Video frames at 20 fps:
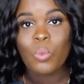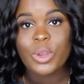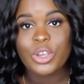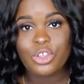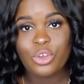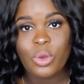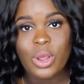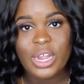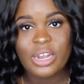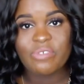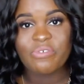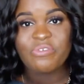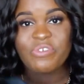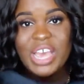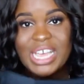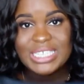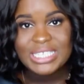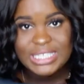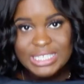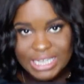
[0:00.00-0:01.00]
when you're
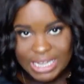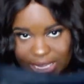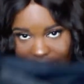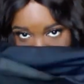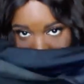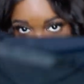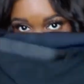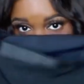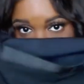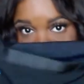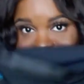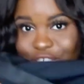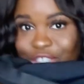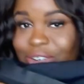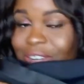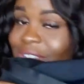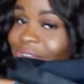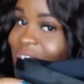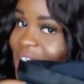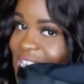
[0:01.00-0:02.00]
investing, because
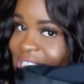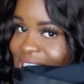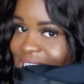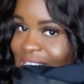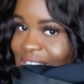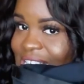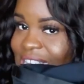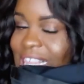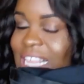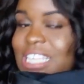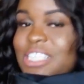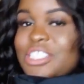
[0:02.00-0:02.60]
you're investing in